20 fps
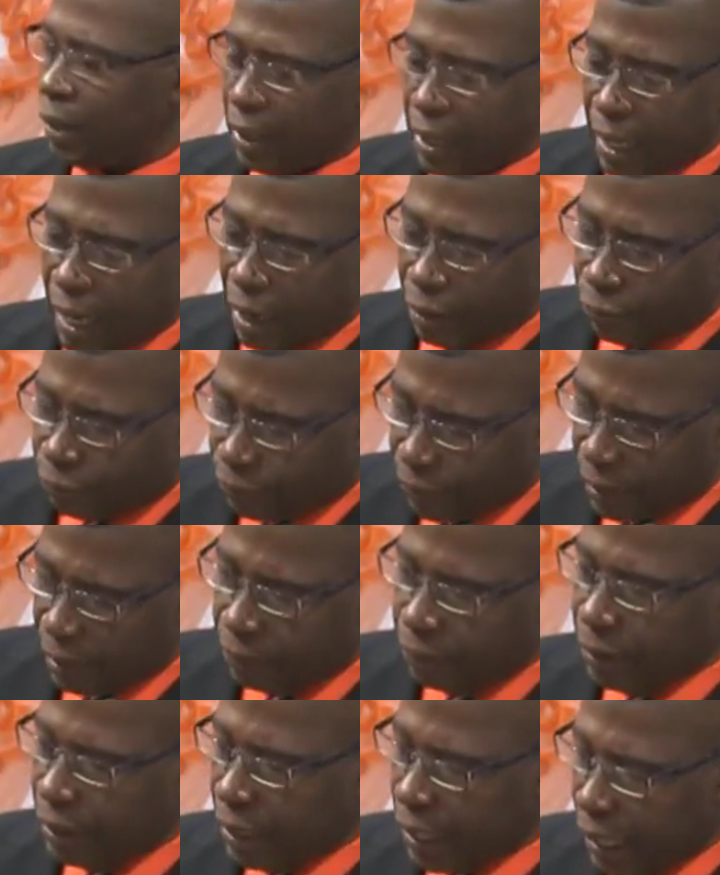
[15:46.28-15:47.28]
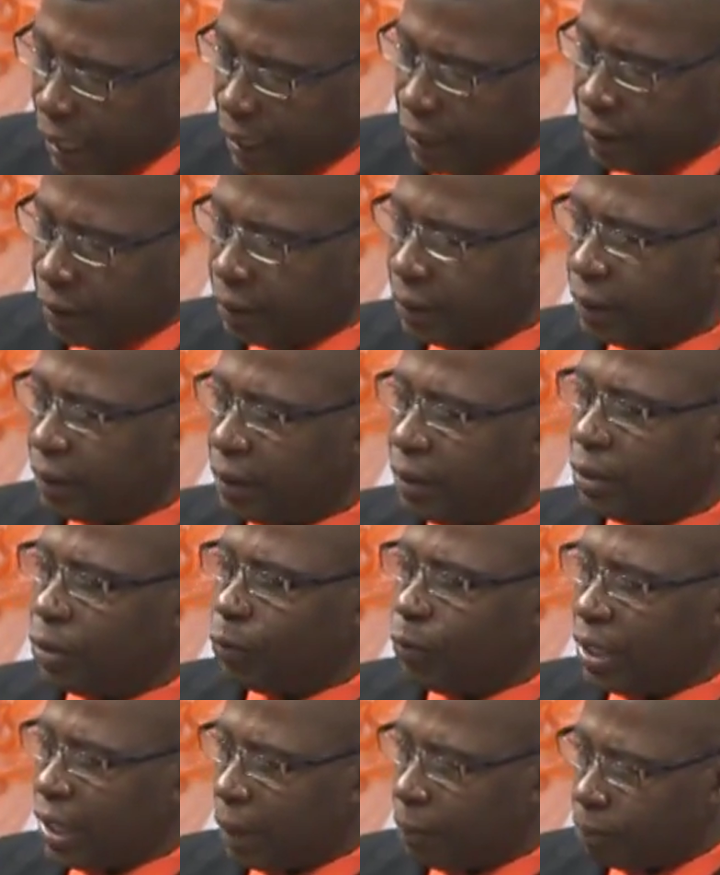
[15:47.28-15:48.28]
a fella being held
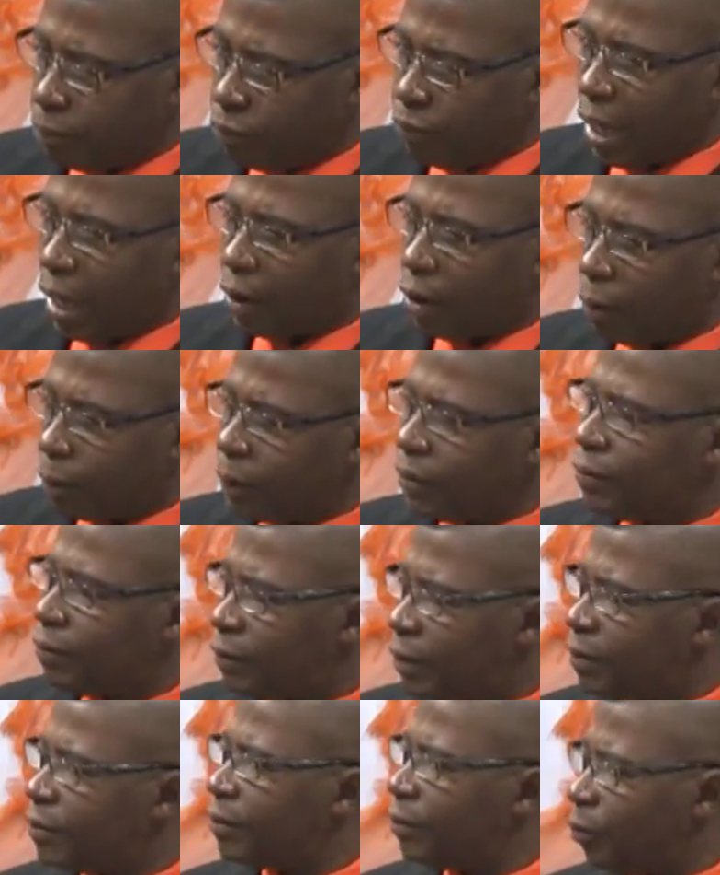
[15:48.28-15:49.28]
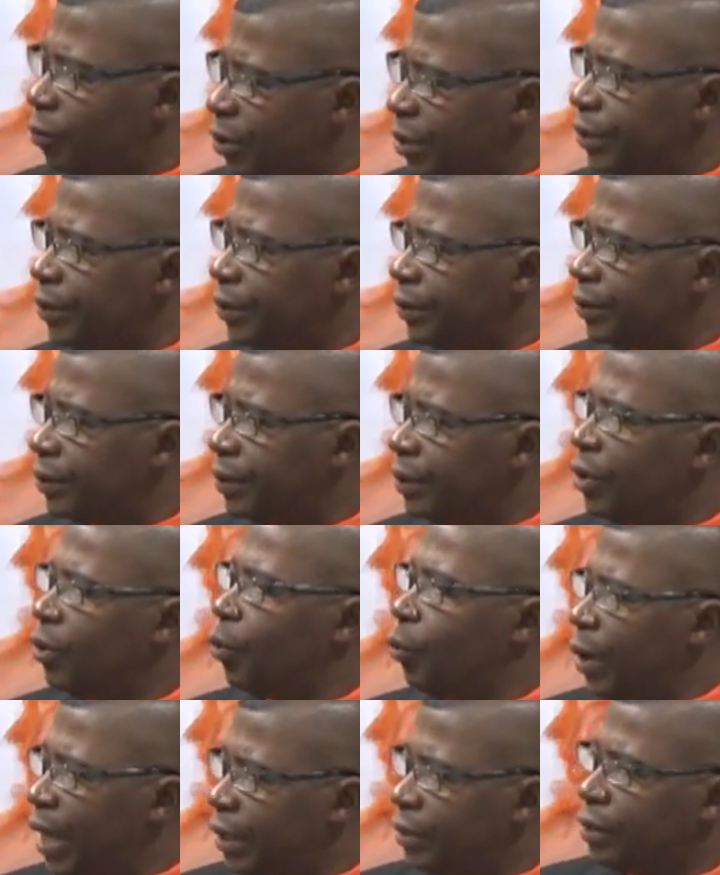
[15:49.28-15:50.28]
with a couple sticks of weed,
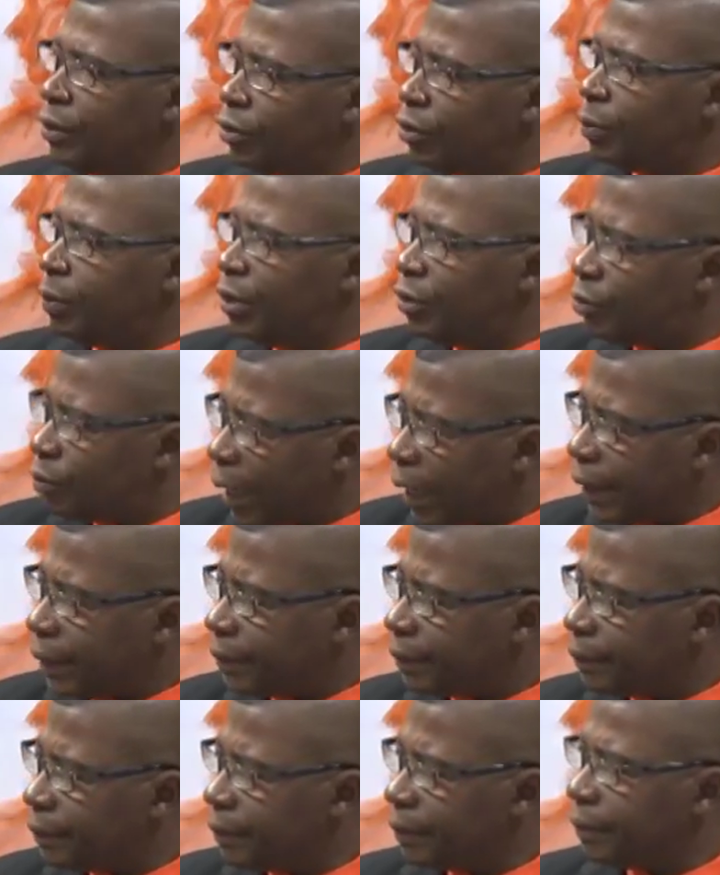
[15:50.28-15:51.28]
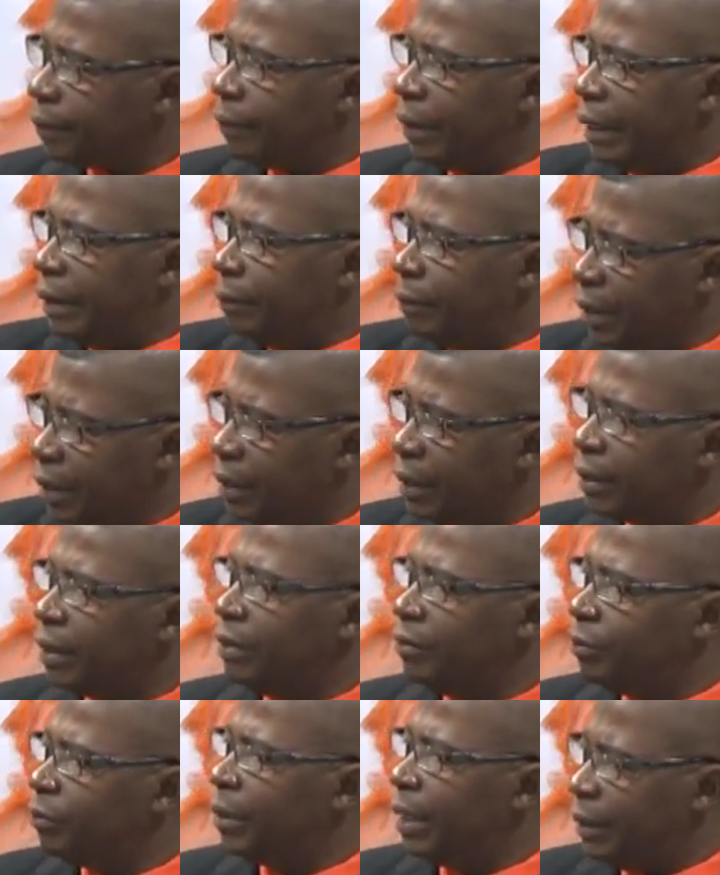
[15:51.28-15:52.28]
waiting to be tried. Well, it may not
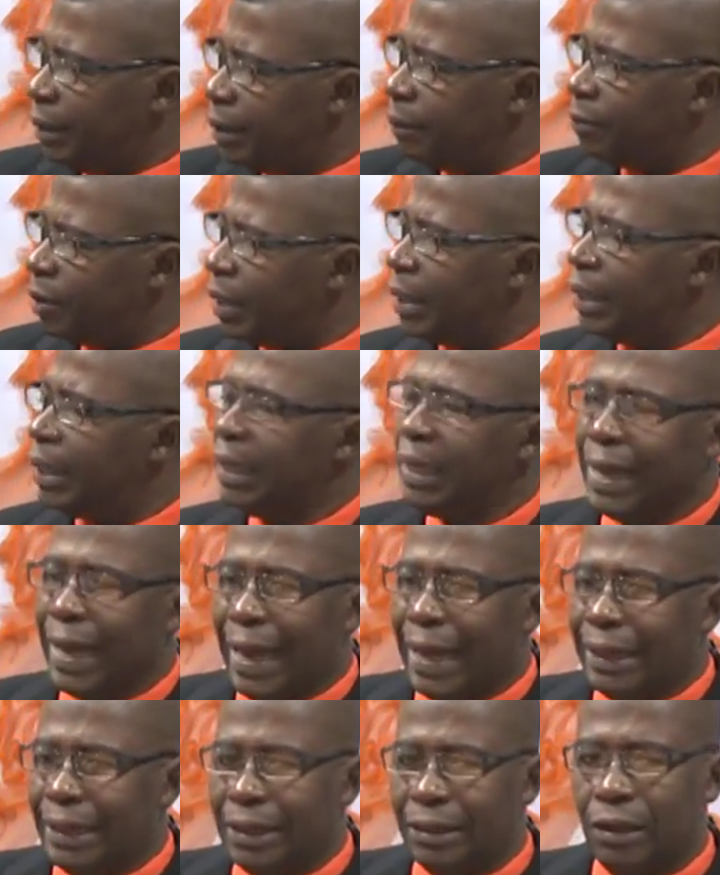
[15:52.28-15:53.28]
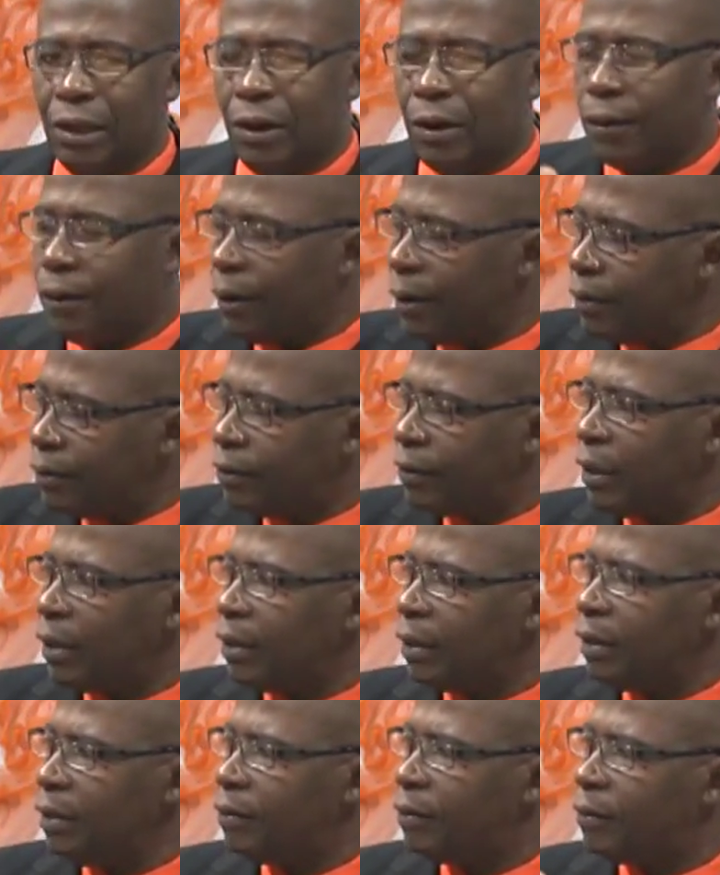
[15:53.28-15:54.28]
even end up there. And it clogs
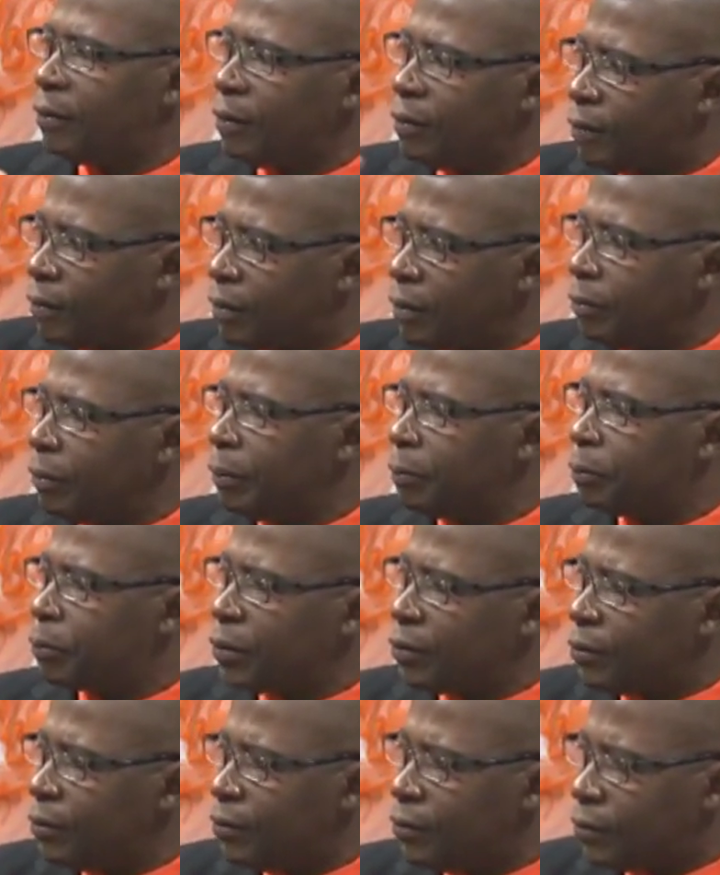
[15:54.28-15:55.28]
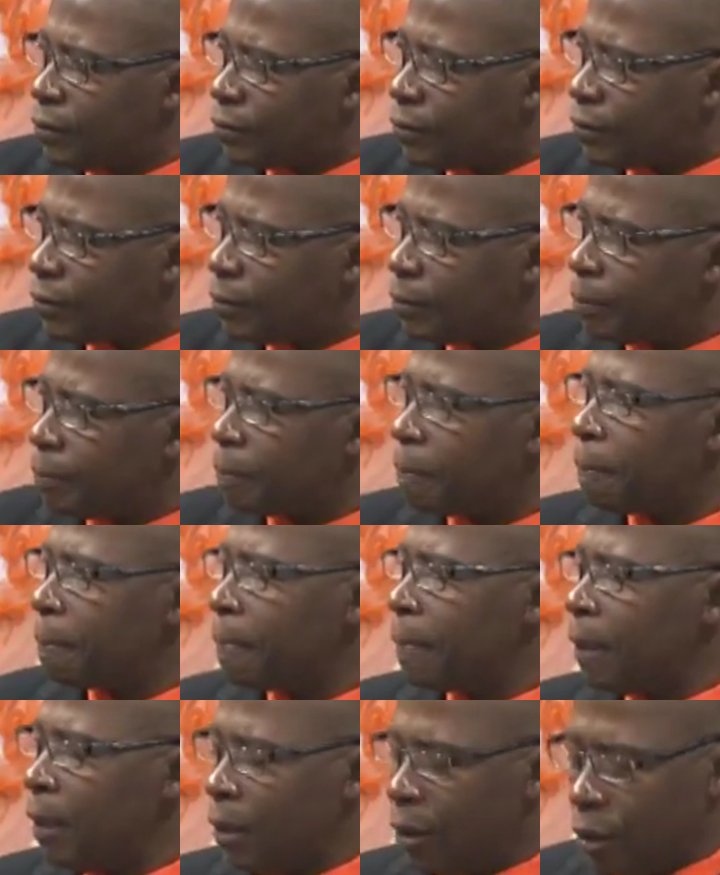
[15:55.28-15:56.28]
the system, the prison system.
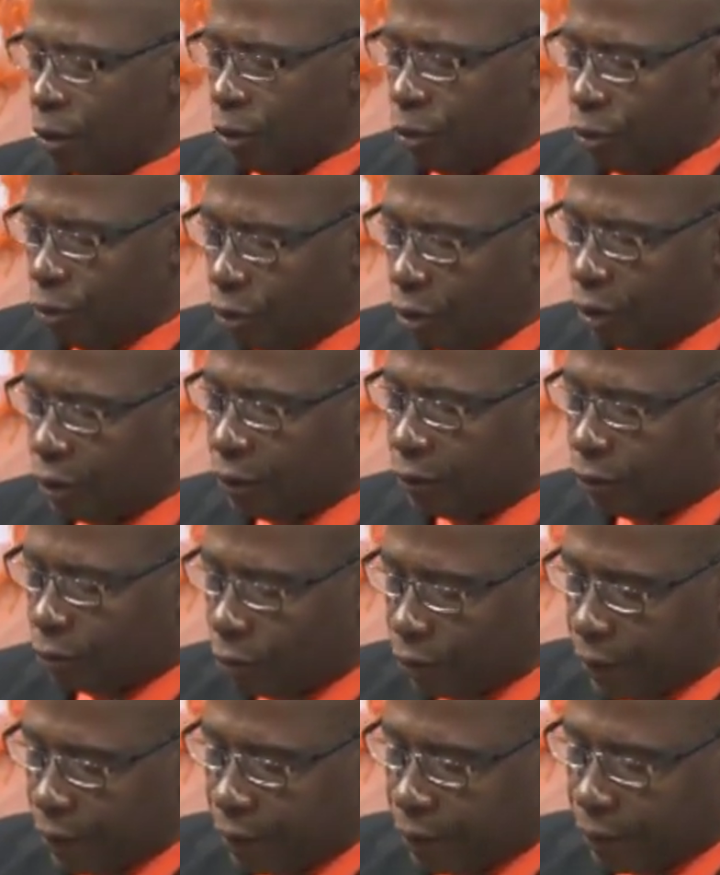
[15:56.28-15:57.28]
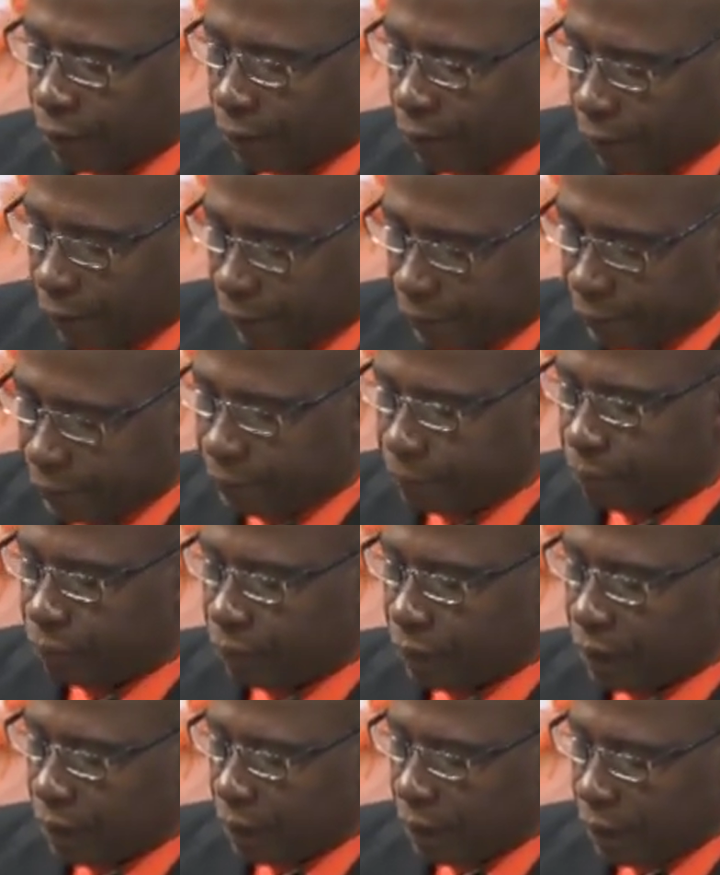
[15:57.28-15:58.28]
Your take
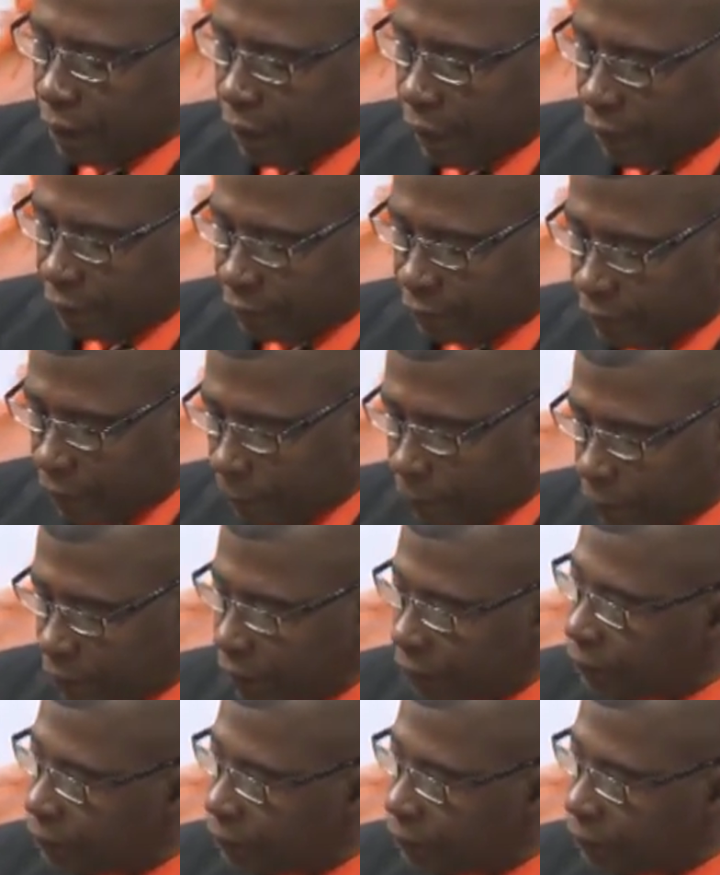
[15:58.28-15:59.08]
on a slap on the